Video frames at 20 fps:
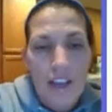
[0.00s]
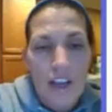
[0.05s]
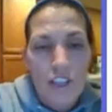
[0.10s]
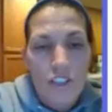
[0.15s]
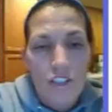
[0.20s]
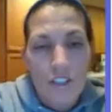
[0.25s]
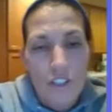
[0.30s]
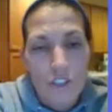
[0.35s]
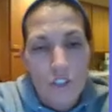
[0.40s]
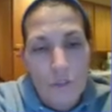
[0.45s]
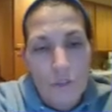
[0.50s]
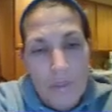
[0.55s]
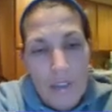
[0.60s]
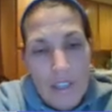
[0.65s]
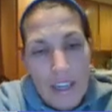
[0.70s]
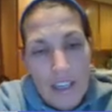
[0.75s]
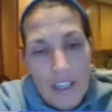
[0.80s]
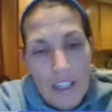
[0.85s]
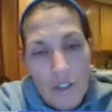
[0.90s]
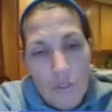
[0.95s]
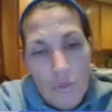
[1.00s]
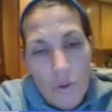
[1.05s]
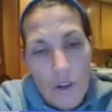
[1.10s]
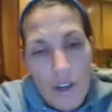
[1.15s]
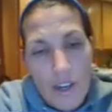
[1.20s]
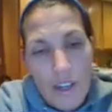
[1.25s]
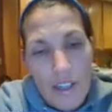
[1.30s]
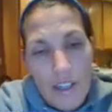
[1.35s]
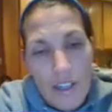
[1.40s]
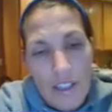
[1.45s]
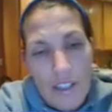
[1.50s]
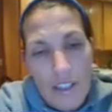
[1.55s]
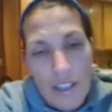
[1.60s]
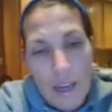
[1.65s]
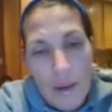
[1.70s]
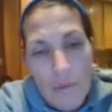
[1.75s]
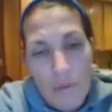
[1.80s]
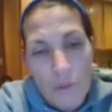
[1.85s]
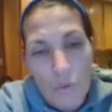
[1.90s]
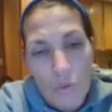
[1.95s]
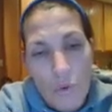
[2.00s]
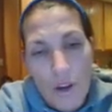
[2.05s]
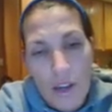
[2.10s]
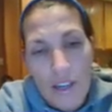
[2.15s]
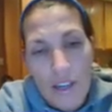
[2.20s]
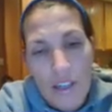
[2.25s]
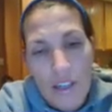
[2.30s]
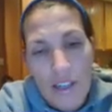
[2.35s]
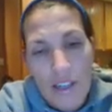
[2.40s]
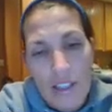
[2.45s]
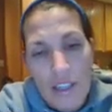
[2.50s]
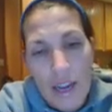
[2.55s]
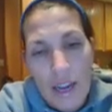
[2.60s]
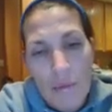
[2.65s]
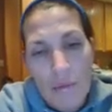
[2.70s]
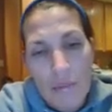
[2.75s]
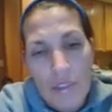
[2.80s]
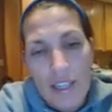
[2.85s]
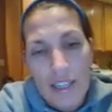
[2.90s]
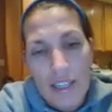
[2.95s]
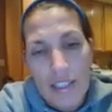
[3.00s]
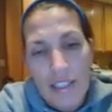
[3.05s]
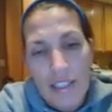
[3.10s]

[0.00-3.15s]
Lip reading: So this would be -1 times -8 times